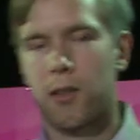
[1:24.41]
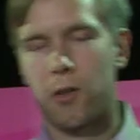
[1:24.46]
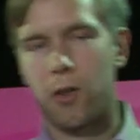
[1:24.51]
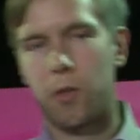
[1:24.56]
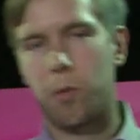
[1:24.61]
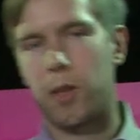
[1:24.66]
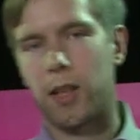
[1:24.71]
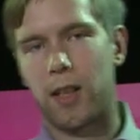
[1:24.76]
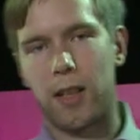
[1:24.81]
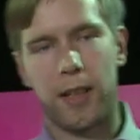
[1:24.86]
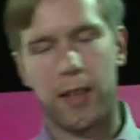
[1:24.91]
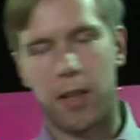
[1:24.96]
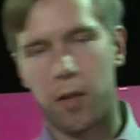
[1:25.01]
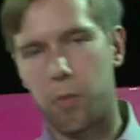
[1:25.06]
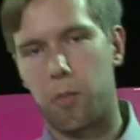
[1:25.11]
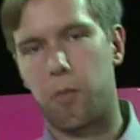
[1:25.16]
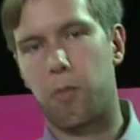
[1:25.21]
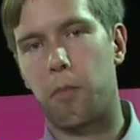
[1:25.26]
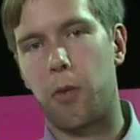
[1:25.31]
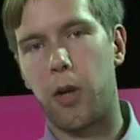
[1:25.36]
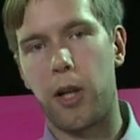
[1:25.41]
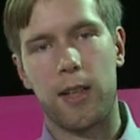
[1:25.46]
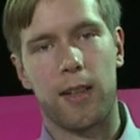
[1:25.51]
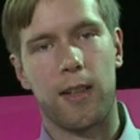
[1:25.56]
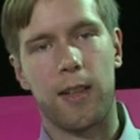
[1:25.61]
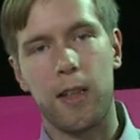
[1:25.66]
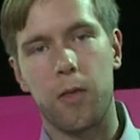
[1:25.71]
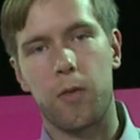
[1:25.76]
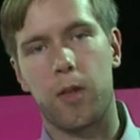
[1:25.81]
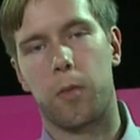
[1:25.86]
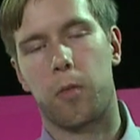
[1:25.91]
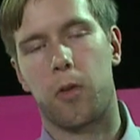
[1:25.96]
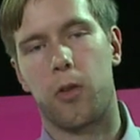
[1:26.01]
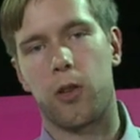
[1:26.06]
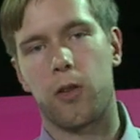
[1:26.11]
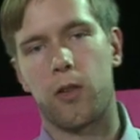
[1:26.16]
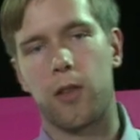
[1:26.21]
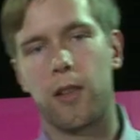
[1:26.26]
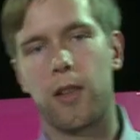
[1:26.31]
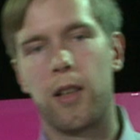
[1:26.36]
there should be like a break-even
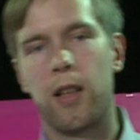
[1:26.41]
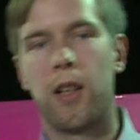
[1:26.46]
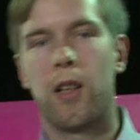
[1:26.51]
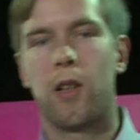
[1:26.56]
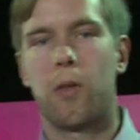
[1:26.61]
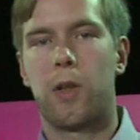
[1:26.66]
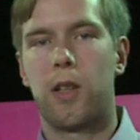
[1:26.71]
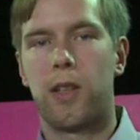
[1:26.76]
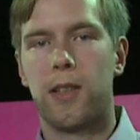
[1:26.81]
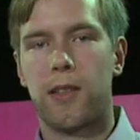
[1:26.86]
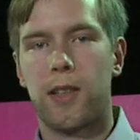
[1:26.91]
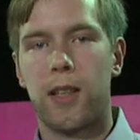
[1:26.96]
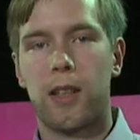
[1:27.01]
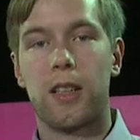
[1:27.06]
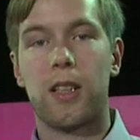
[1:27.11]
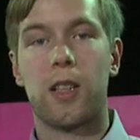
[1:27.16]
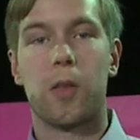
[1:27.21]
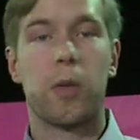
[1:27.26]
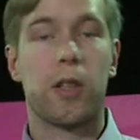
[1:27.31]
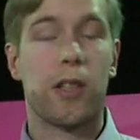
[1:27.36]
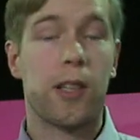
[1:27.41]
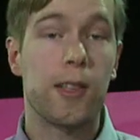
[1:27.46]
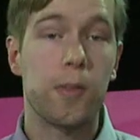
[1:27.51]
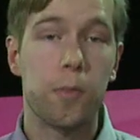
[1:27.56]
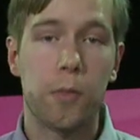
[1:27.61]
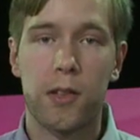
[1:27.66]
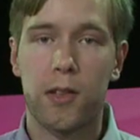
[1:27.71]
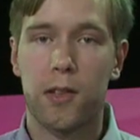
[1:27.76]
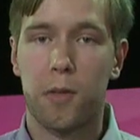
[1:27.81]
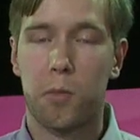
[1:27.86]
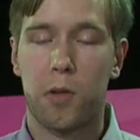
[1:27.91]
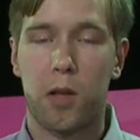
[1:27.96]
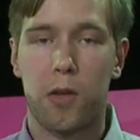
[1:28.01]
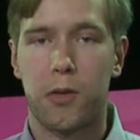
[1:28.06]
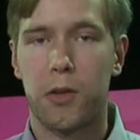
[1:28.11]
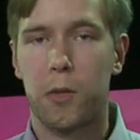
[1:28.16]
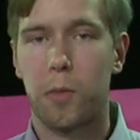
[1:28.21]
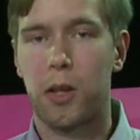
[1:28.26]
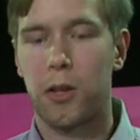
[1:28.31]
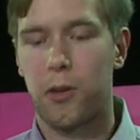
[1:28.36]
point when it suddenly becomes
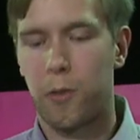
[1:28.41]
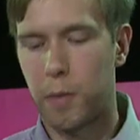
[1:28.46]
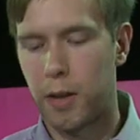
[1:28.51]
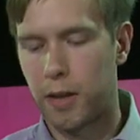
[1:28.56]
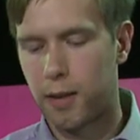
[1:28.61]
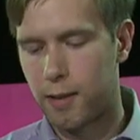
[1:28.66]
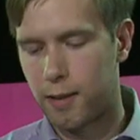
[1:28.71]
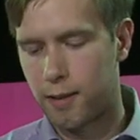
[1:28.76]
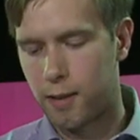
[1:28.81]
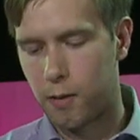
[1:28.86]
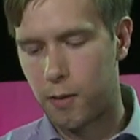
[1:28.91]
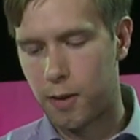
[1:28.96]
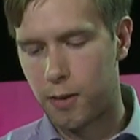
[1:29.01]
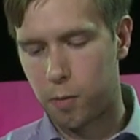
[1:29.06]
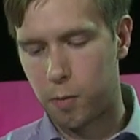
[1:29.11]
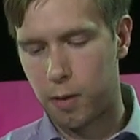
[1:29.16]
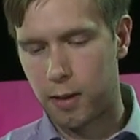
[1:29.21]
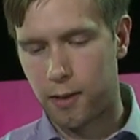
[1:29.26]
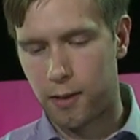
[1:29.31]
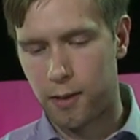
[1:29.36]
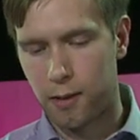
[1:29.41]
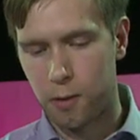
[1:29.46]
profitable to make this investment.